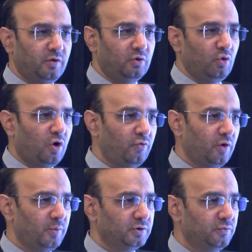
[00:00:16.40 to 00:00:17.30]
Lockhart
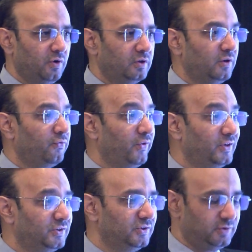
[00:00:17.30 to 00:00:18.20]
formation for their
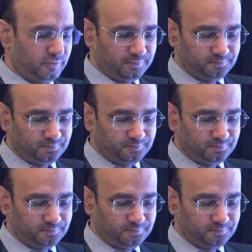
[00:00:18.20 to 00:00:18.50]
facies.